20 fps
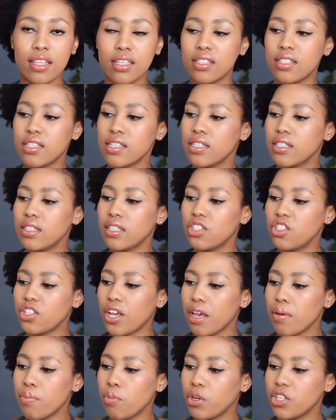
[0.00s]
This is the
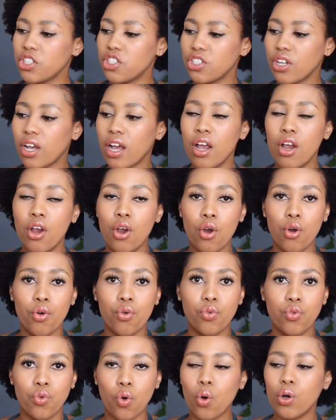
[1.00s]
Shea Moisture
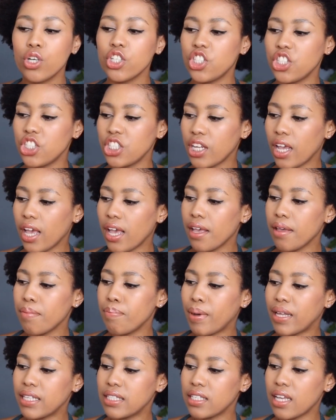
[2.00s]
Raw Shea
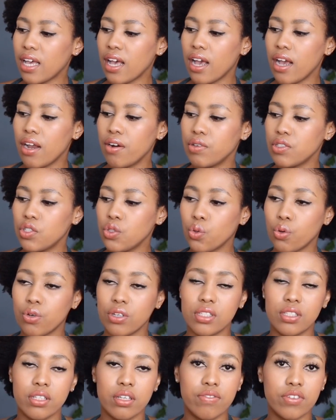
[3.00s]
Butter
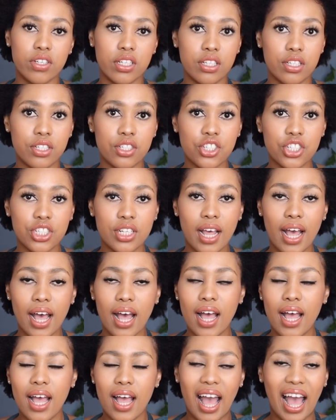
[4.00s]
Restorative
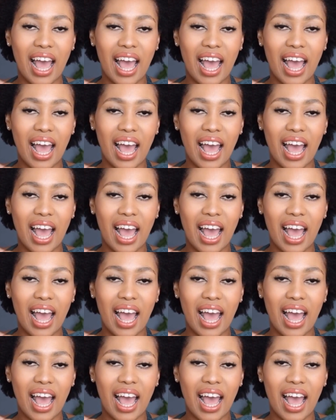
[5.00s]
Conditioner.